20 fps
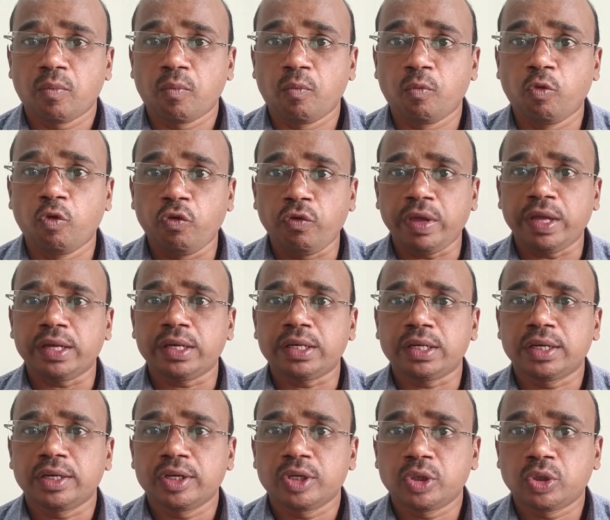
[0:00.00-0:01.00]

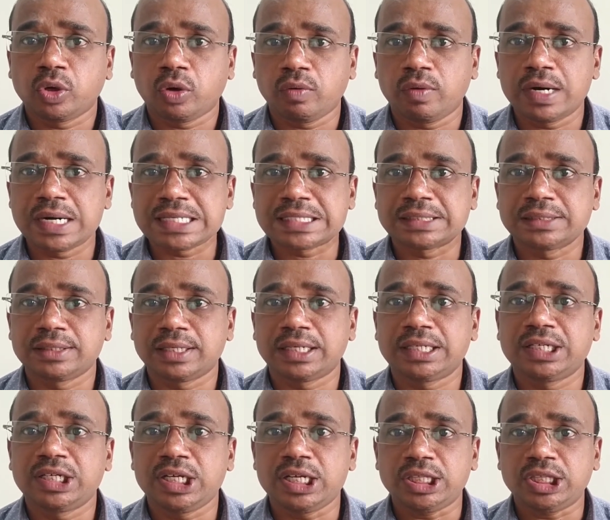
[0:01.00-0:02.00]
moving towards
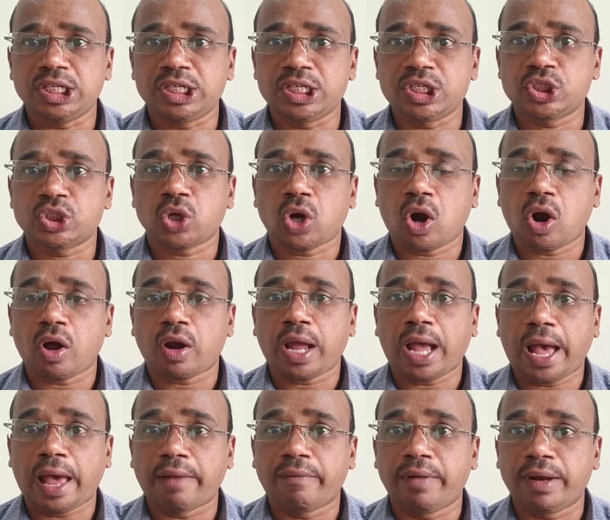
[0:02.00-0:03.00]
the teeth ridge
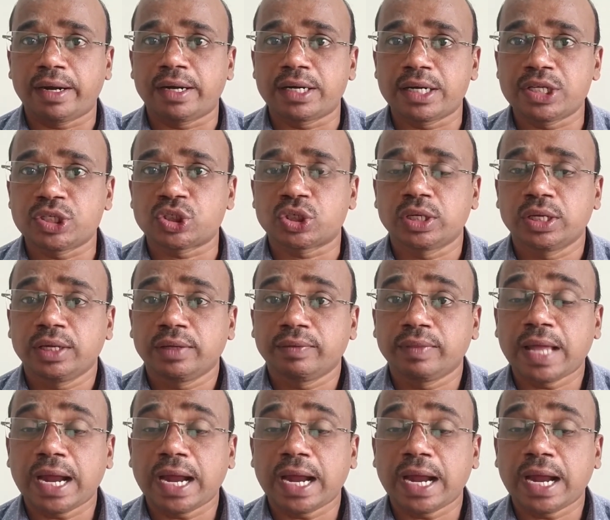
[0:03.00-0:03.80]
or alveolar ridge,